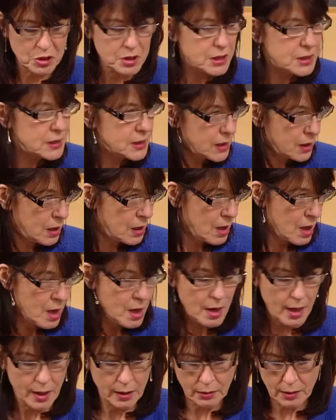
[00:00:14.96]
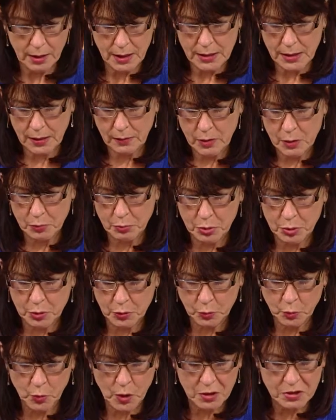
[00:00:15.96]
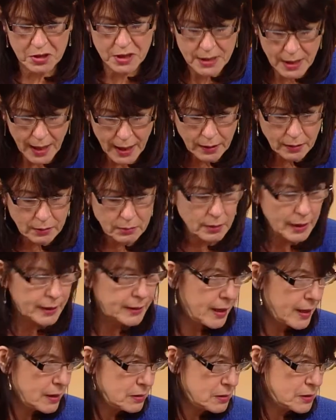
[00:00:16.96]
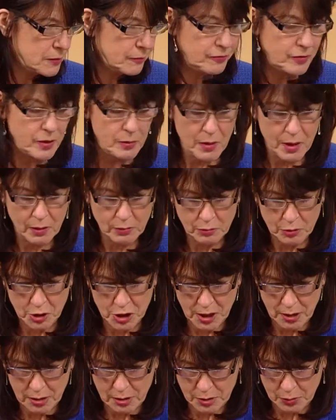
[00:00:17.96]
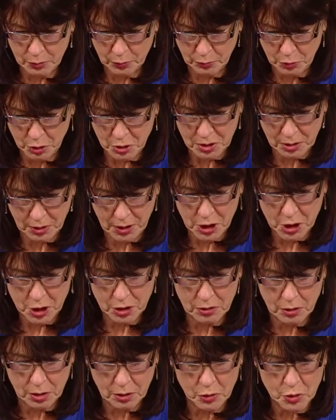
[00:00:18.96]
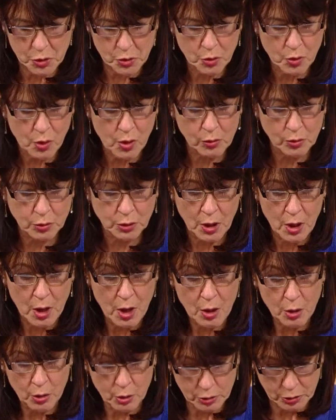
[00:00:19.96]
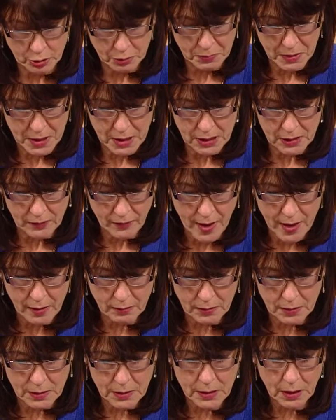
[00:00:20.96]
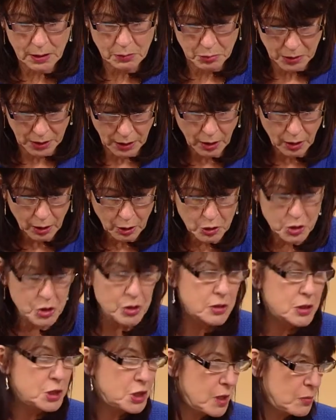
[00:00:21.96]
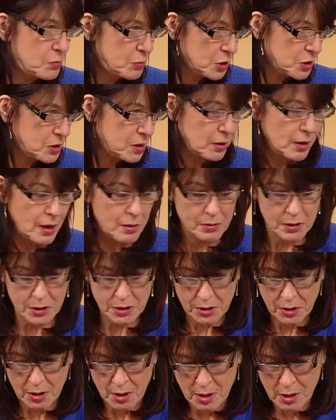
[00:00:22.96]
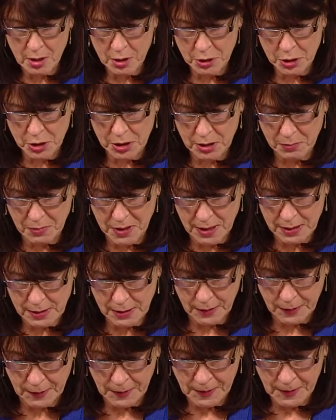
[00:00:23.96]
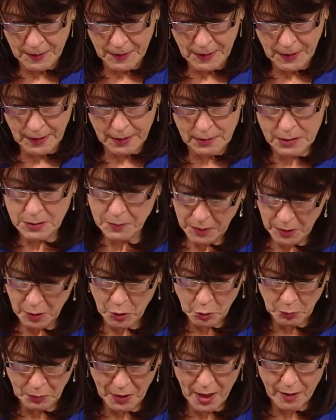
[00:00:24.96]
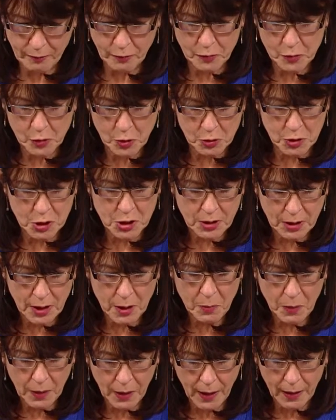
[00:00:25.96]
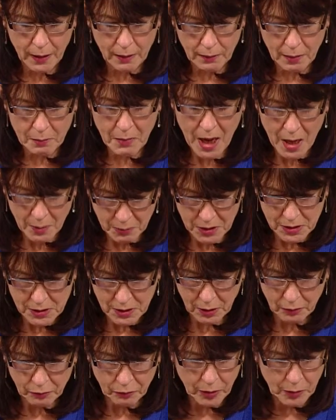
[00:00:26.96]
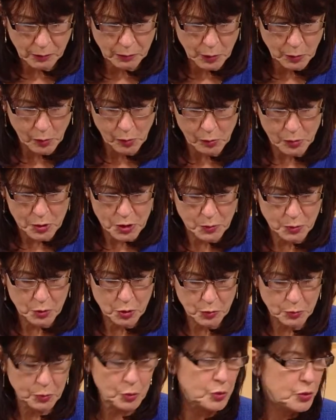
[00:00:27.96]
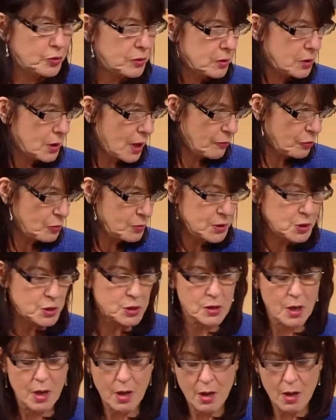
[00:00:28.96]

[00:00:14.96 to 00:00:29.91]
today, highlighting the important work to tackle and end female genital mutilation and so-called honour-based violence, and bringing it to the Chamber to allow us to debate it. And speaking on behalf of Scottish Labour, I am happy to confirm that we will support both the Government's